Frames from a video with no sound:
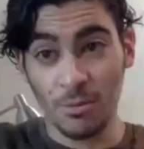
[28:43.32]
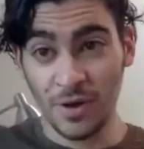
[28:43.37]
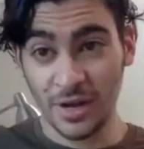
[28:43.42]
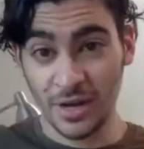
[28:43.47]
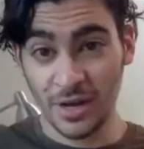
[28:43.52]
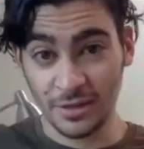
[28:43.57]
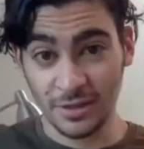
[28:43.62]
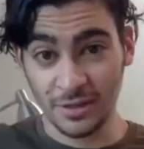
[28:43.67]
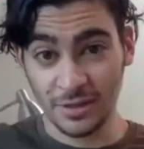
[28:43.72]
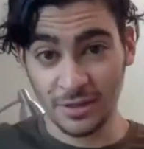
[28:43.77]

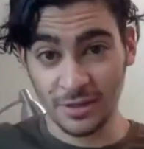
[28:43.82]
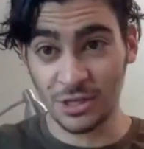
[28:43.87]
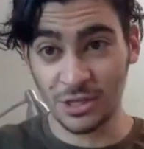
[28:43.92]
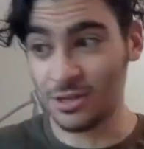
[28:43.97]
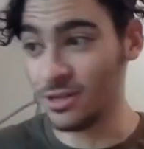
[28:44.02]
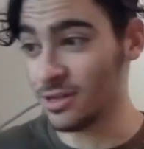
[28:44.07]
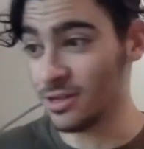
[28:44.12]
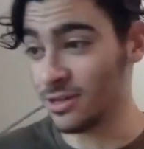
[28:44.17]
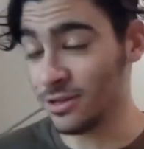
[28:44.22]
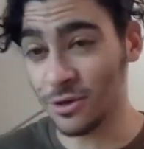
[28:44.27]

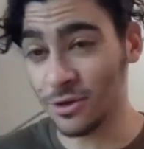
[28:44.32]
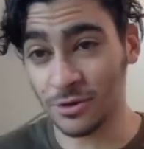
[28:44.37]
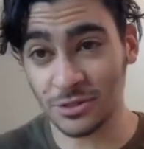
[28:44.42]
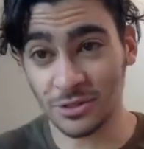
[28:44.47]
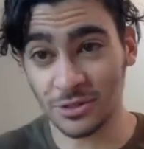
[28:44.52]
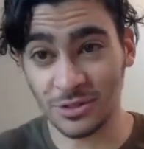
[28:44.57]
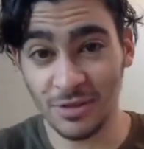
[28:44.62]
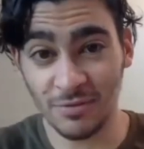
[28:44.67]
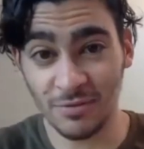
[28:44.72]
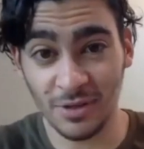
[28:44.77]
recognition. And he
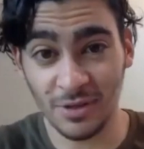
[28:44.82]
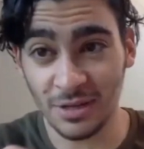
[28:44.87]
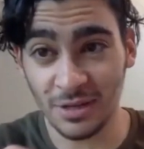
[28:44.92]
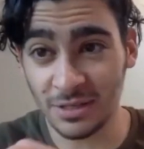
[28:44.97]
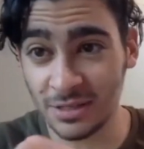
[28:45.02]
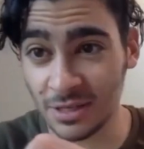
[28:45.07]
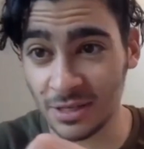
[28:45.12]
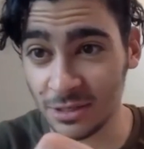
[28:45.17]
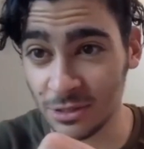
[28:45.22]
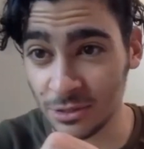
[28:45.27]
goes on TV and he
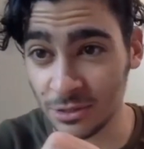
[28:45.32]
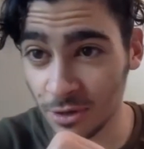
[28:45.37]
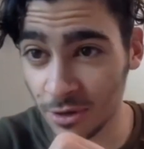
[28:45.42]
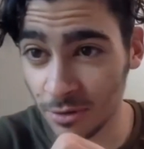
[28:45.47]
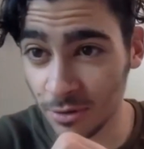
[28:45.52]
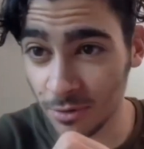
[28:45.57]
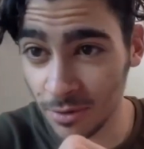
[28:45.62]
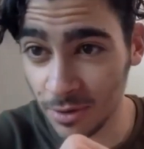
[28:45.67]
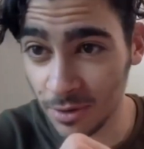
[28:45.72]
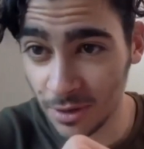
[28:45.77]
says, You
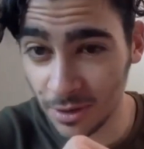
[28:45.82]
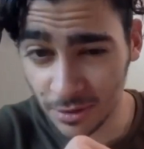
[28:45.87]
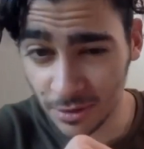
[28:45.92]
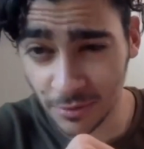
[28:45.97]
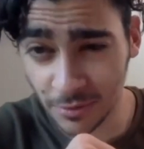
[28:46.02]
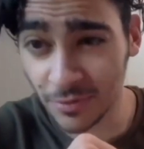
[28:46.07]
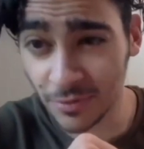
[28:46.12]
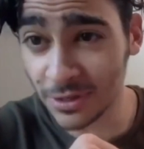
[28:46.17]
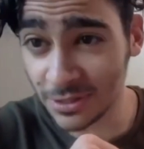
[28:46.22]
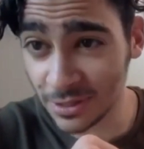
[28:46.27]
know,
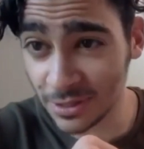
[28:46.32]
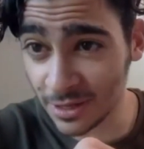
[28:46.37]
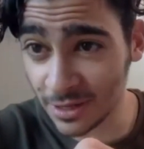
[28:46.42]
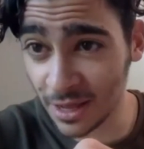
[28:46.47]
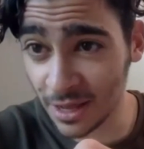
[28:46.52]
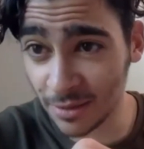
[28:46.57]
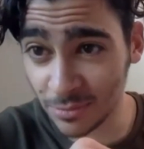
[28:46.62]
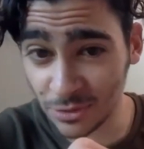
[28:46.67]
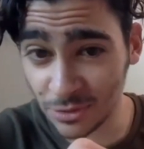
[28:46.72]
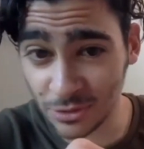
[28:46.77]
the reason
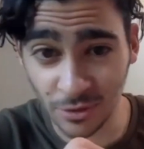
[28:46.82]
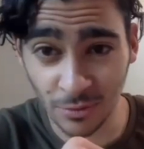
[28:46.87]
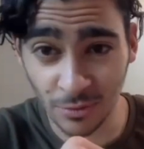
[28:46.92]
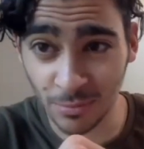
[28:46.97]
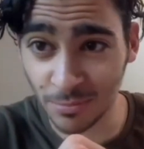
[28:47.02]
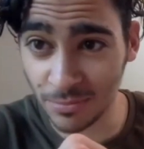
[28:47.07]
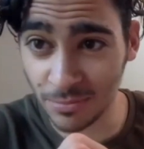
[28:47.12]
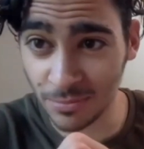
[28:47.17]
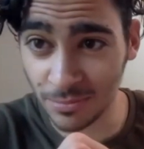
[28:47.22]
I am so